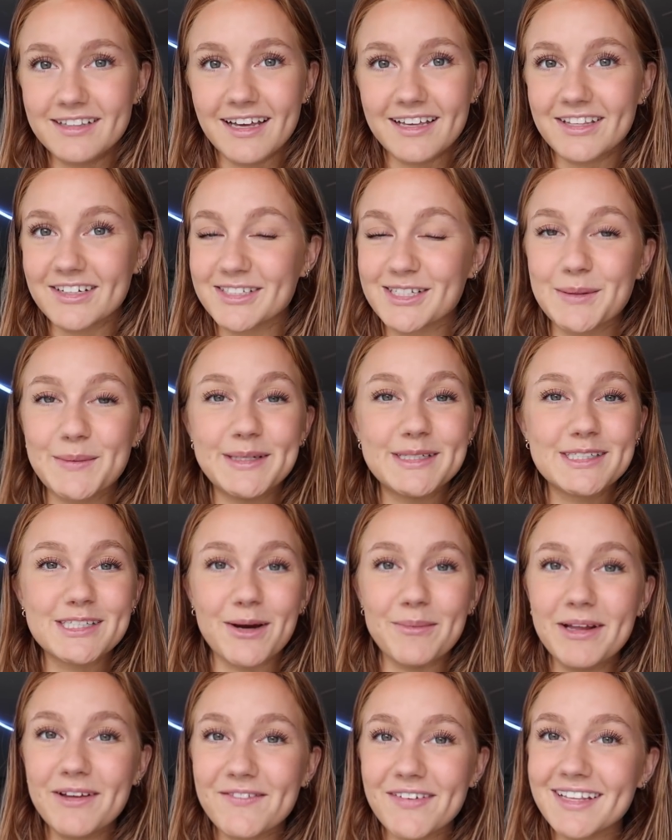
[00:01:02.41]
Like, there's gonna be
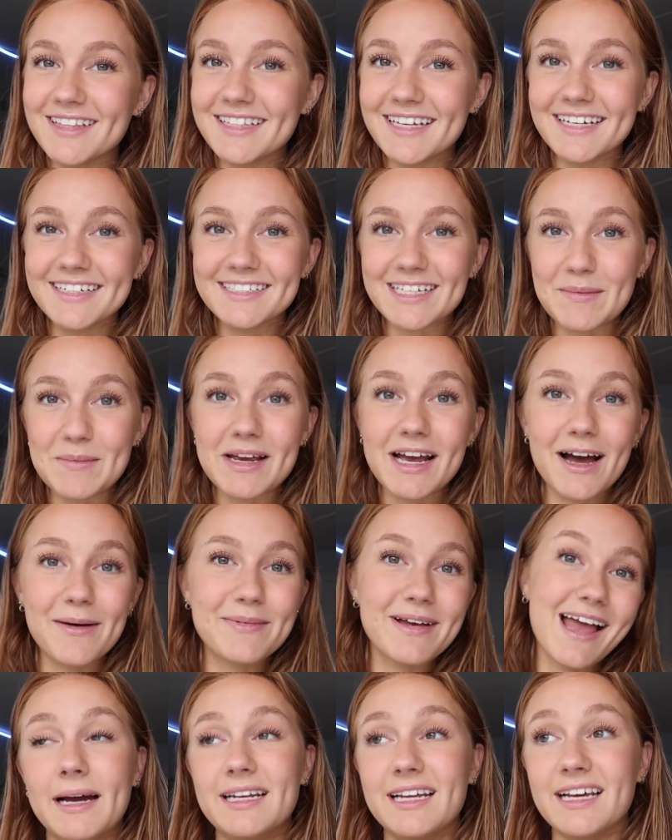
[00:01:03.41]
so many fun things coming
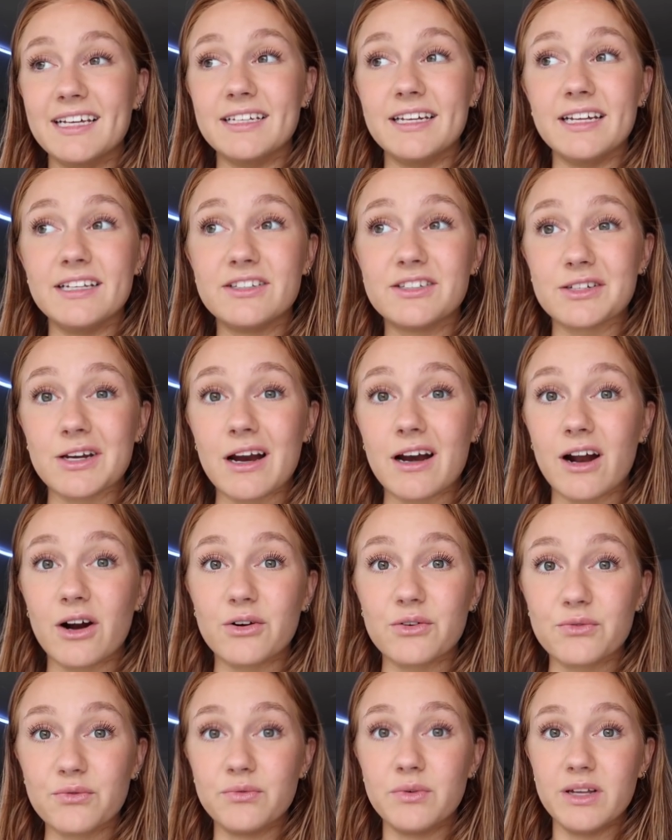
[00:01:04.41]
up. My day did start
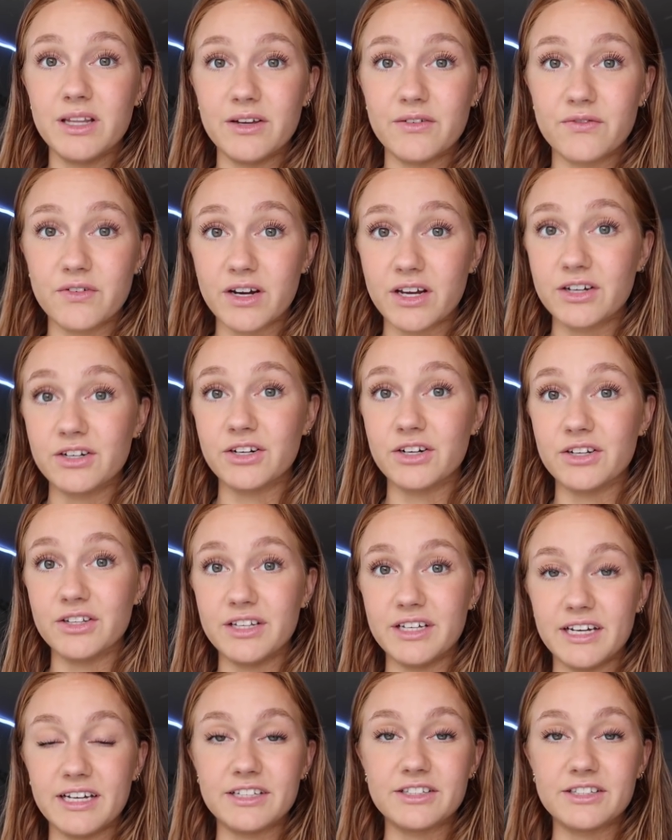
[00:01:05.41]
out really freaking early.